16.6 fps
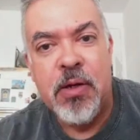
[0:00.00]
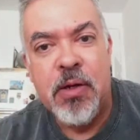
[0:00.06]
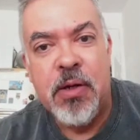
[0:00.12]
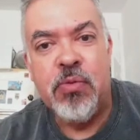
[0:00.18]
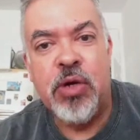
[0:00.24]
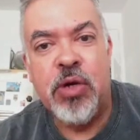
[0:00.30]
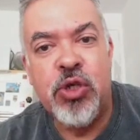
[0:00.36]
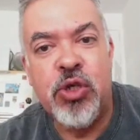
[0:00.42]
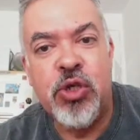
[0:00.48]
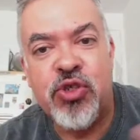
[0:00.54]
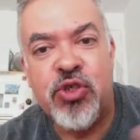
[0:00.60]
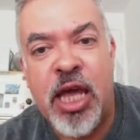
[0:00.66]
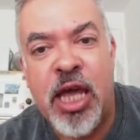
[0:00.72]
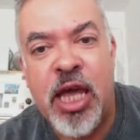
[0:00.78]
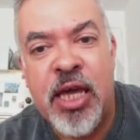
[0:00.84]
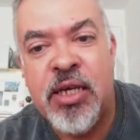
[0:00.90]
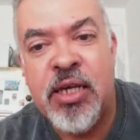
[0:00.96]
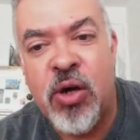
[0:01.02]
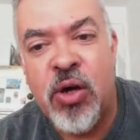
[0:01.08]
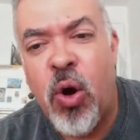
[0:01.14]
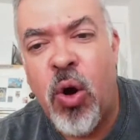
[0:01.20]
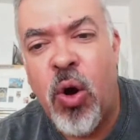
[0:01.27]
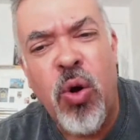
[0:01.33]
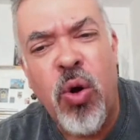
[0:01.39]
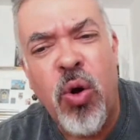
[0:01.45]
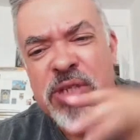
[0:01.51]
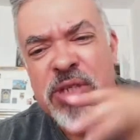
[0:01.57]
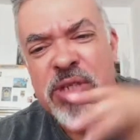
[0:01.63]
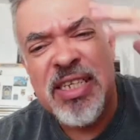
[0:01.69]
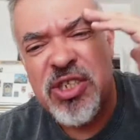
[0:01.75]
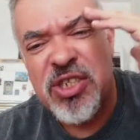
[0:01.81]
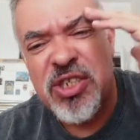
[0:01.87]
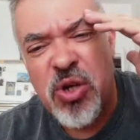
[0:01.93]
When you say, oh, this
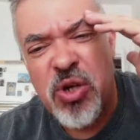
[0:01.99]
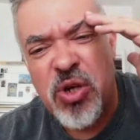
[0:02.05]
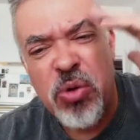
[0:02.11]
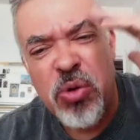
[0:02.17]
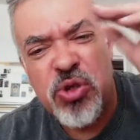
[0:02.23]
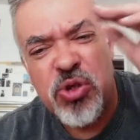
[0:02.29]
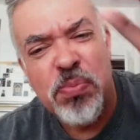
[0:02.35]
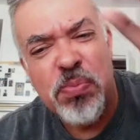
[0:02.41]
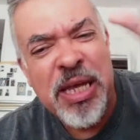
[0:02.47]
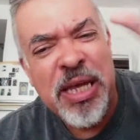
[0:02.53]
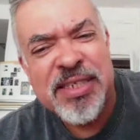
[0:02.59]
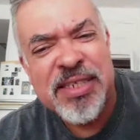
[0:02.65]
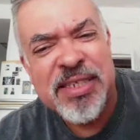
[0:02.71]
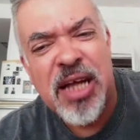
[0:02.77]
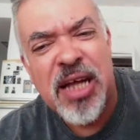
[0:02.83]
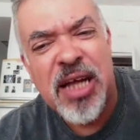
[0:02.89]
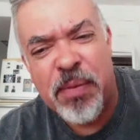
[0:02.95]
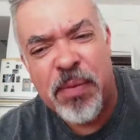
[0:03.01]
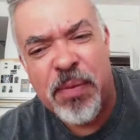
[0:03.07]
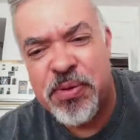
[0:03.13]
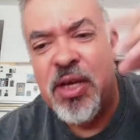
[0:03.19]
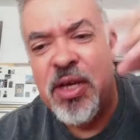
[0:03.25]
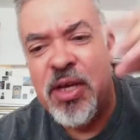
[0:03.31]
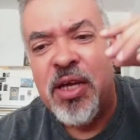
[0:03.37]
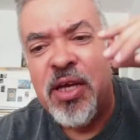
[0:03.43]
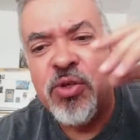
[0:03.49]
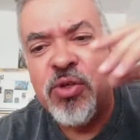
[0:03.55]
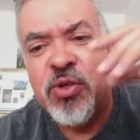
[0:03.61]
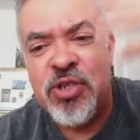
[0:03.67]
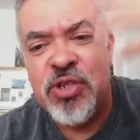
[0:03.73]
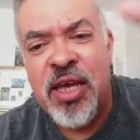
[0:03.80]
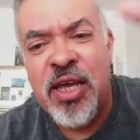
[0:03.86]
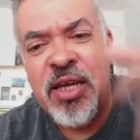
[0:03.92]
is all too mixed up, you
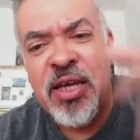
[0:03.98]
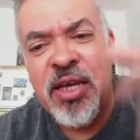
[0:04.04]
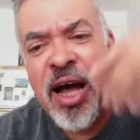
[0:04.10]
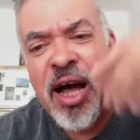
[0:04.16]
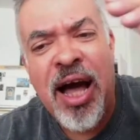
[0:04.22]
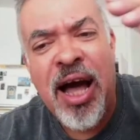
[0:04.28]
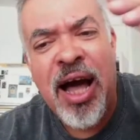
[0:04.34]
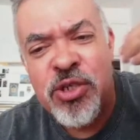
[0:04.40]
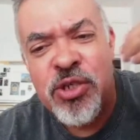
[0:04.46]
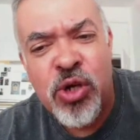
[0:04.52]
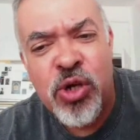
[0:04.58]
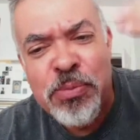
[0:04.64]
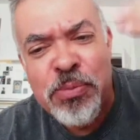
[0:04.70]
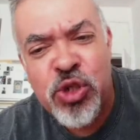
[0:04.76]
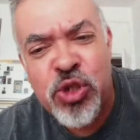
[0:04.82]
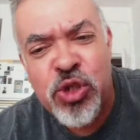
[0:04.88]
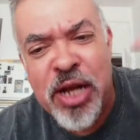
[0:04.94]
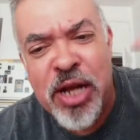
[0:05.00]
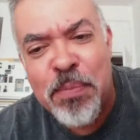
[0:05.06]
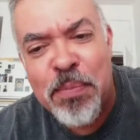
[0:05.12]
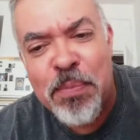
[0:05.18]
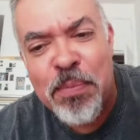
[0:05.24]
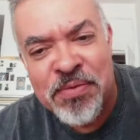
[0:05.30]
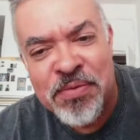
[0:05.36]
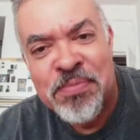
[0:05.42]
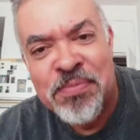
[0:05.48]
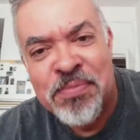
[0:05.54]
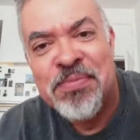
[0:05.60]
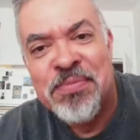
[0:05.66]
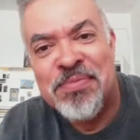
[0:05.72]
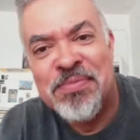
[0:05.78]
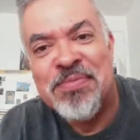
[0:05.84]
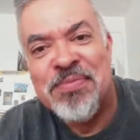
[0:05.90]
say, mm -hmm. ah, isso é uma mistureba.
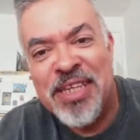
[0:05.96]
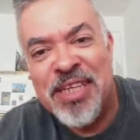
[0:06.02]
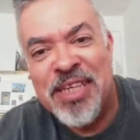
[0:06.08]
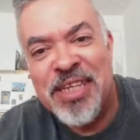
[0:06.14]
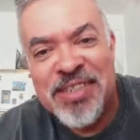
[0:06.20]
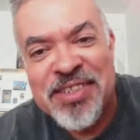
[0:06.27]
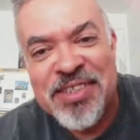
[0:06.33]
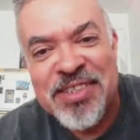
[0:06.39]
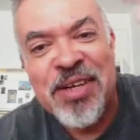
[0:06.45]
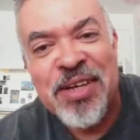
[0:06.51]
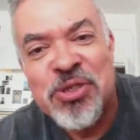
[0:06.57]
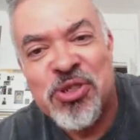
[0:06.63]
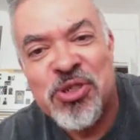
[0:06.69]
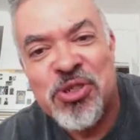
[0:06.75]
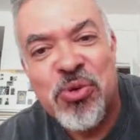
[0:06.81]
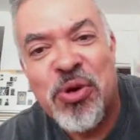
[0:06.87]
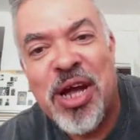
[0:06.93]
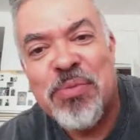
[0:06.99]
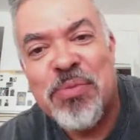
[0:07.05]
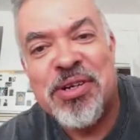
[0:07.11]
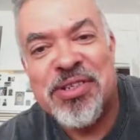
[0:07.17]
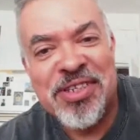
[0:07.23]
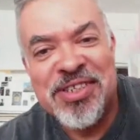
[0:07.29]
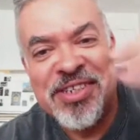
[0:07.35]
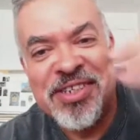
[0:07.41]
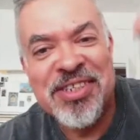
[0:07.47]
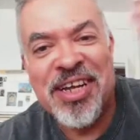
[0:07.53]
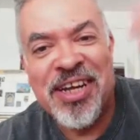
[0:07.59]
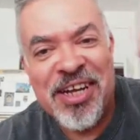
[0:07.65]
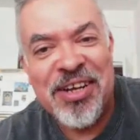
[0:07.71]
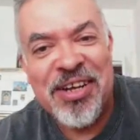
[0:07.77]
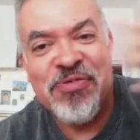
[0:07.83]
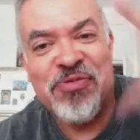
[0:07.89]
This is a mistureba. This is a,
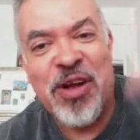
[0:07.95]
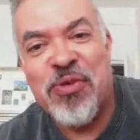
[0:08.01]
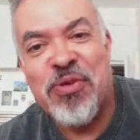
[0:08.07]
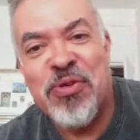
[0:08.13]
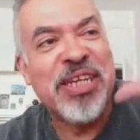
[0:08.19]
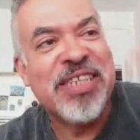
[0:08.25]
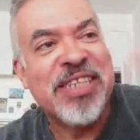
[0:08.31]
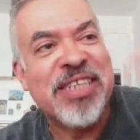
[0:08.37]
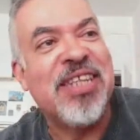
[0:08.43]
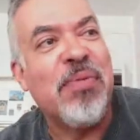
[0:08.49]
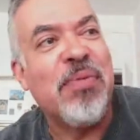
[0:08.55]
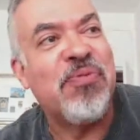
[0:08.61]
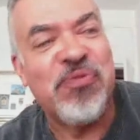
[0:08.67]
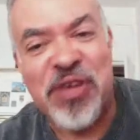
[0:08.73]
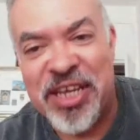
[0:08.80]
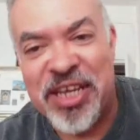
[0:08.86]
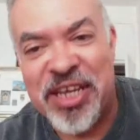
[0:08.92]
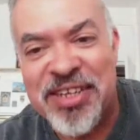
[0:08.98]
a very mixed up thing.